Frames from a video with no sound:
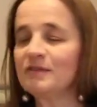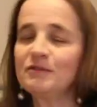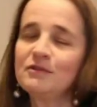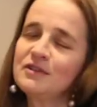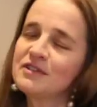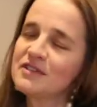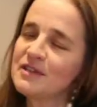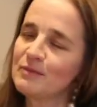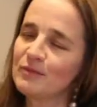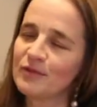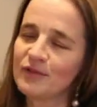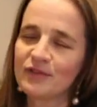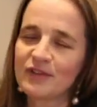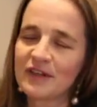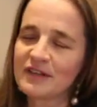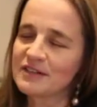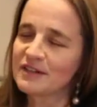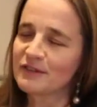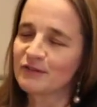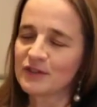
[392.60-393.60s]
A
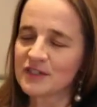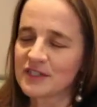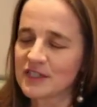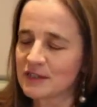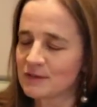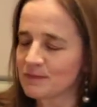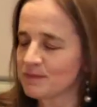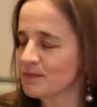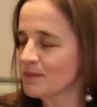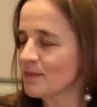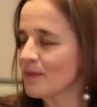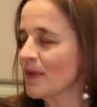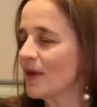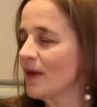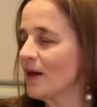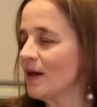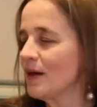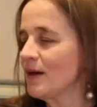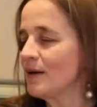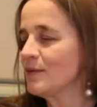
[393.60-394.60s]
sympathetic visit,
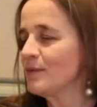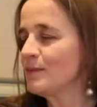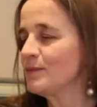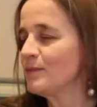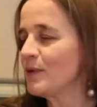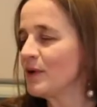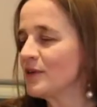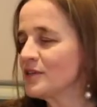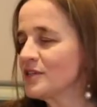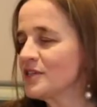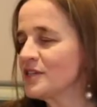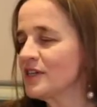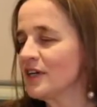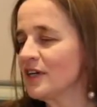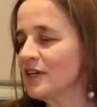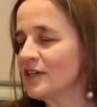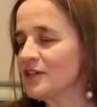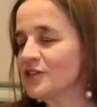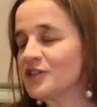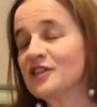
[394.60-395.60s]
but
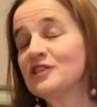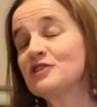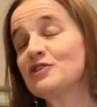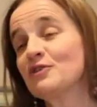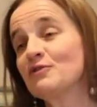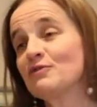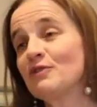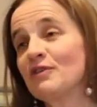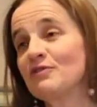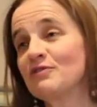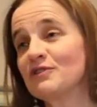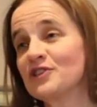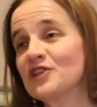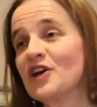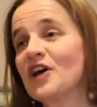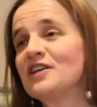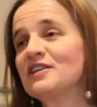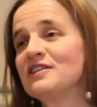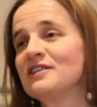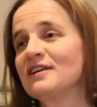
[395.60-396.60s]
she took rather a
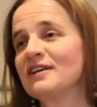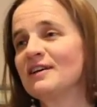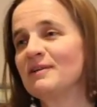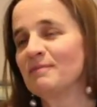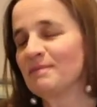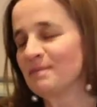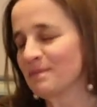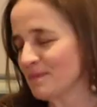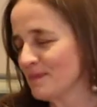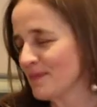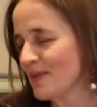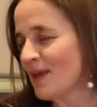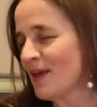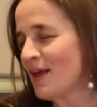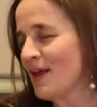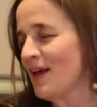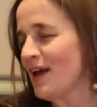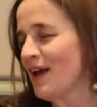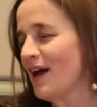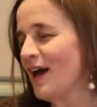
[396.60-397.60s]
shine to him,
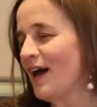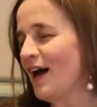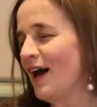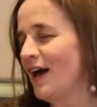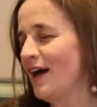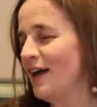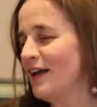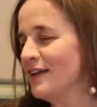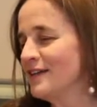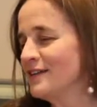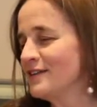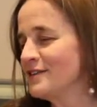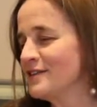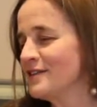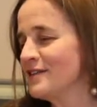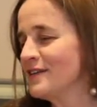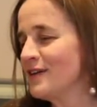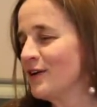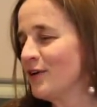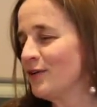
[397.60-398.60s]
and
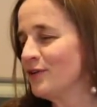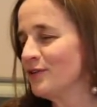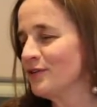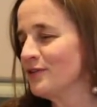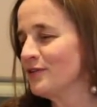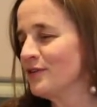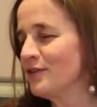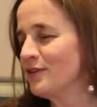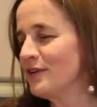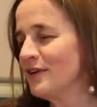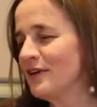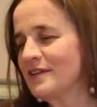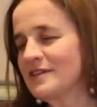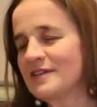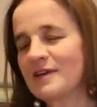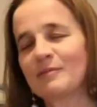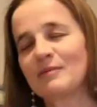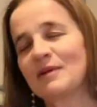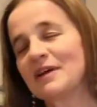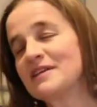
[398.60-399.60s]
on
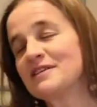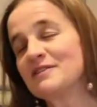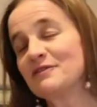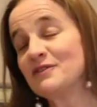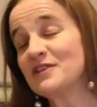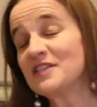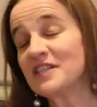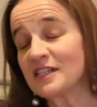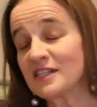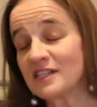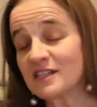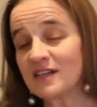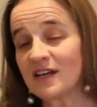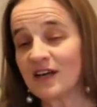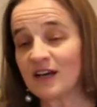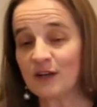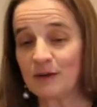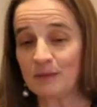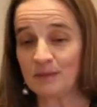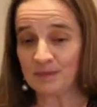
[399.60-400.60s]
some later visit
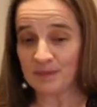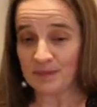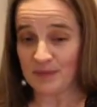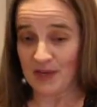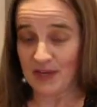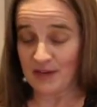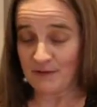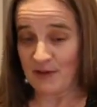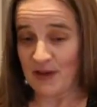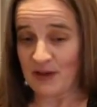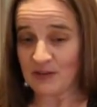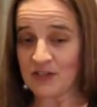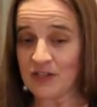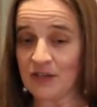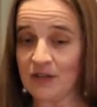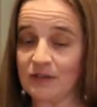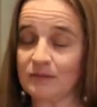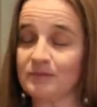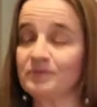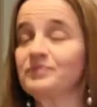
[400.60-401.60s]
he found
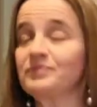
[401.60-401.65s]
her